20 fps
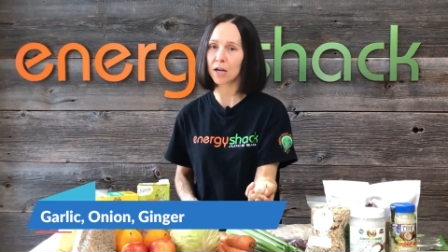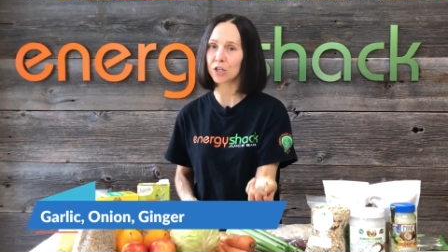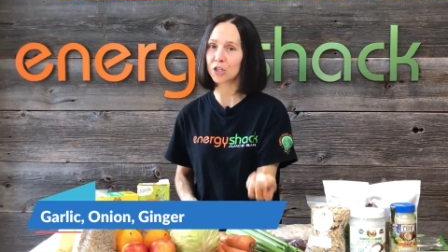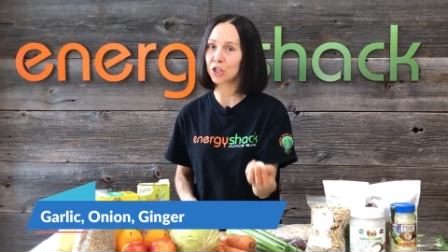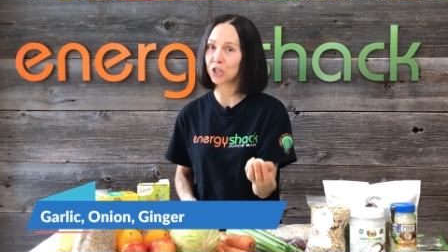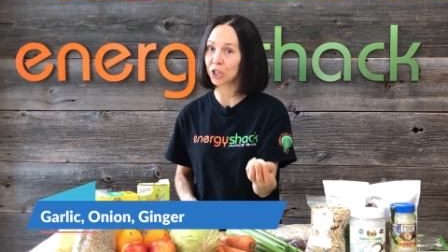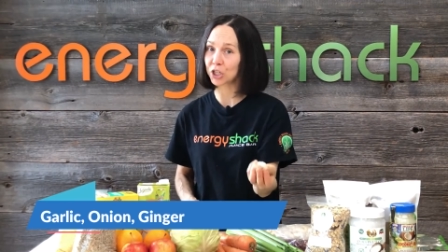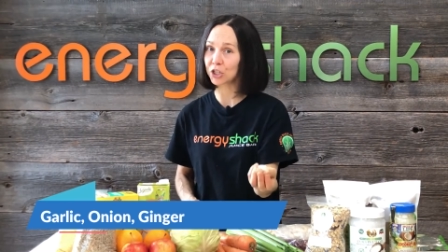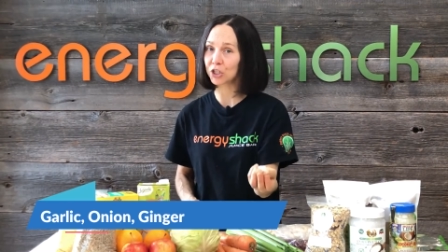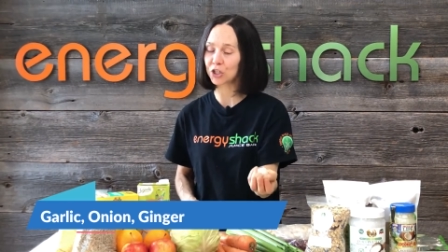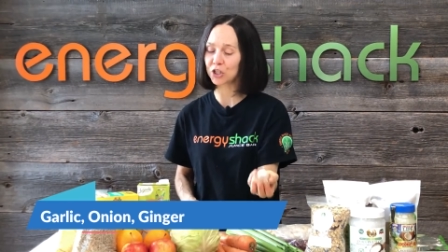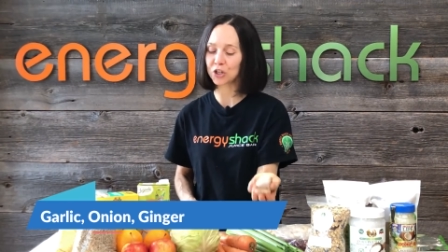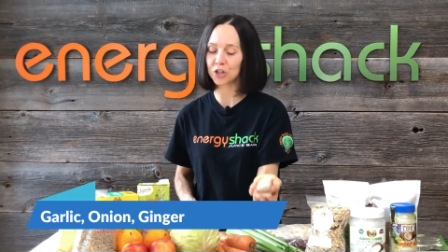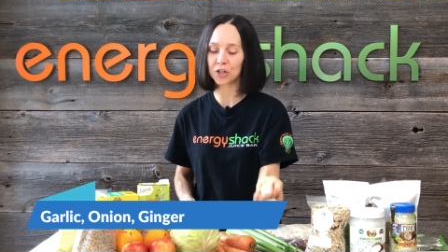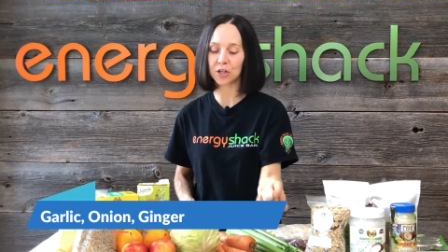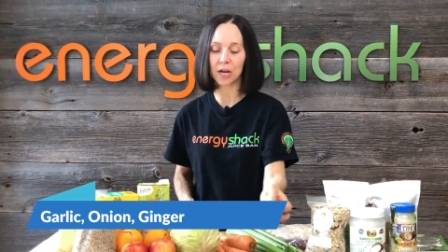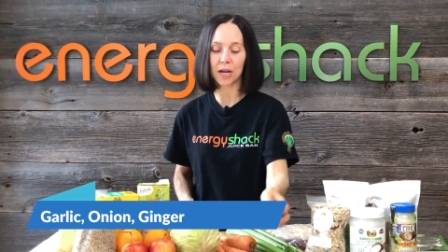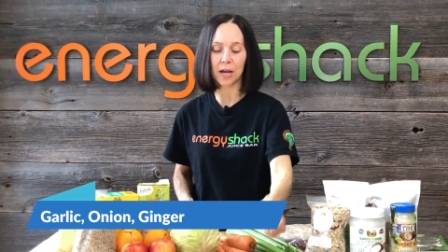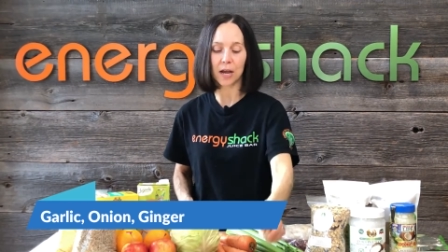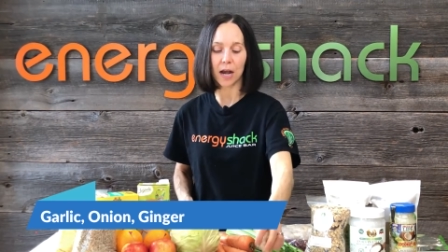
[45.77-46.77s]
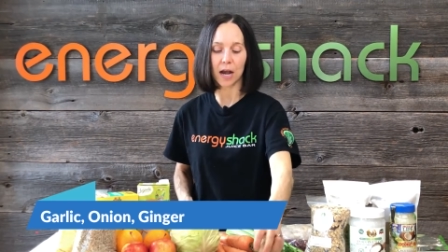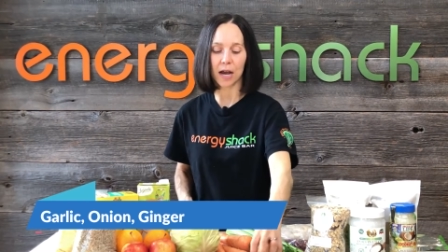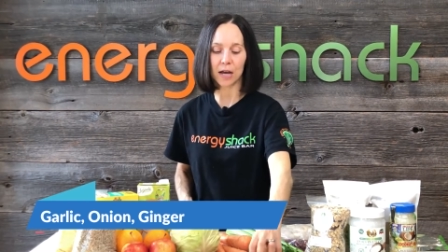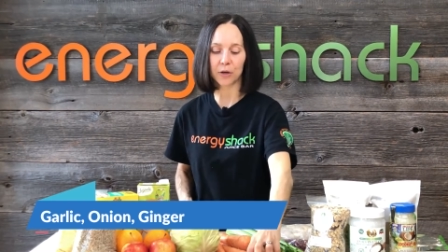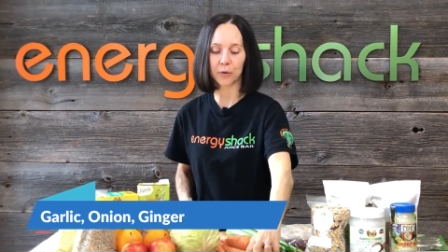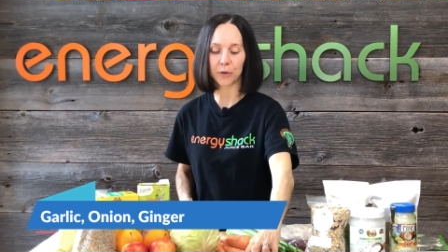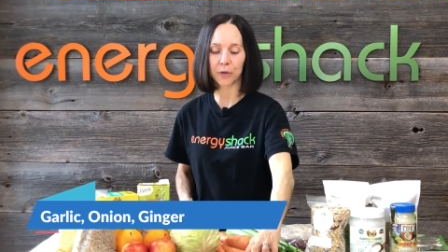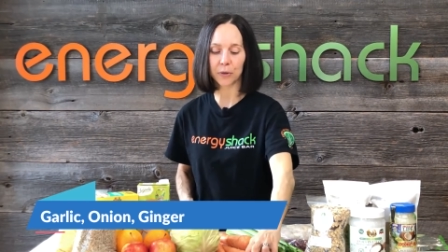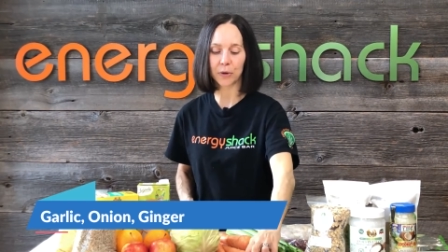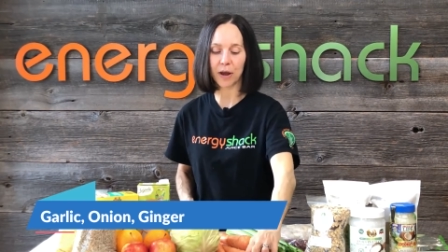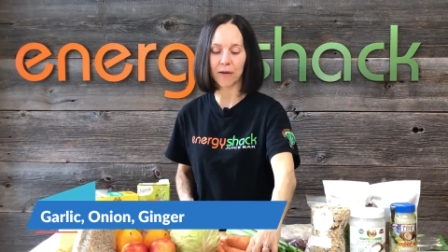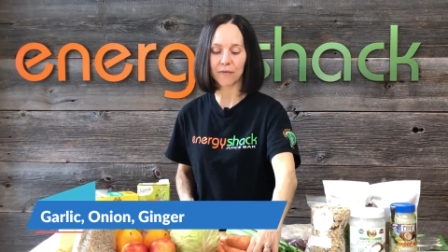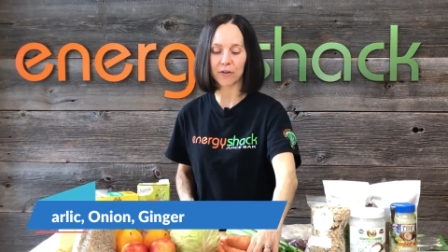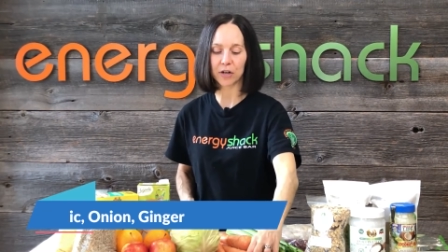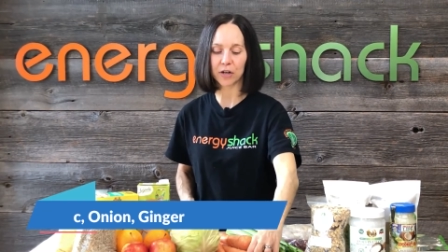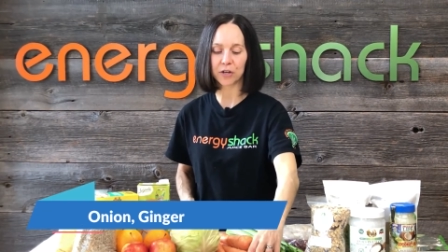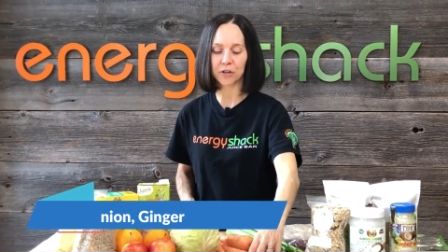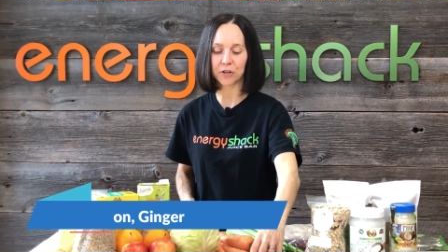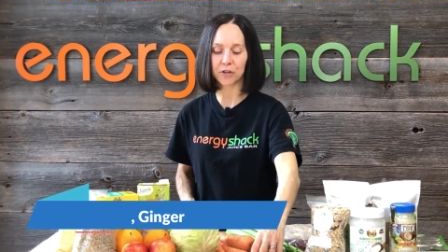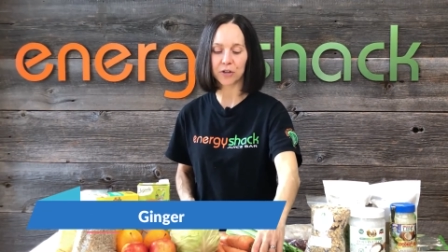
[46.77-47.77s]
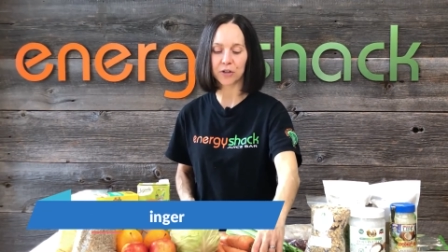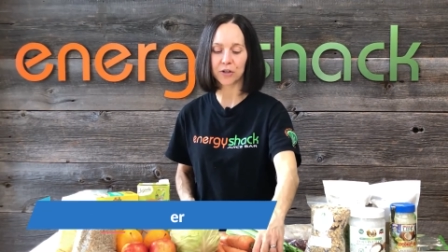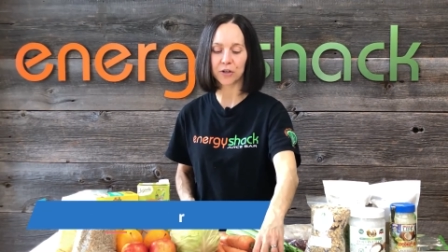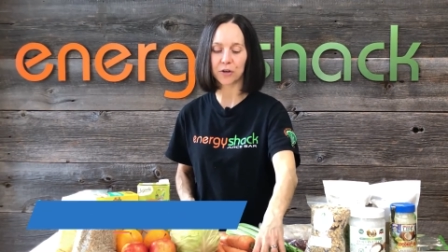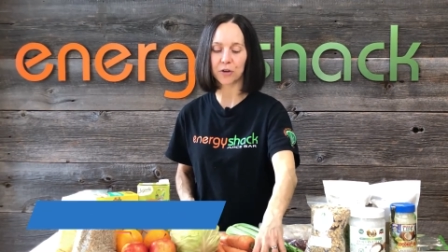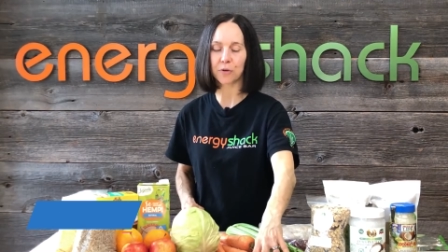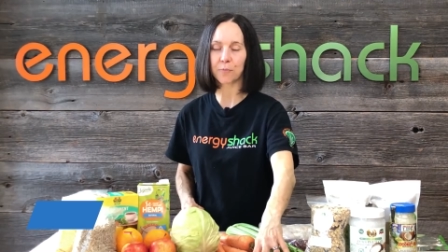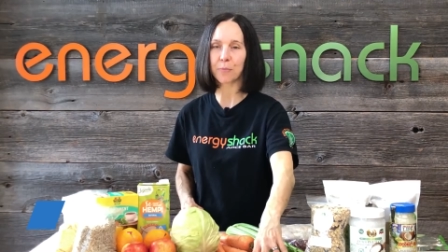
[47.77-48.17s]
ginger. I know I don't have an onion here,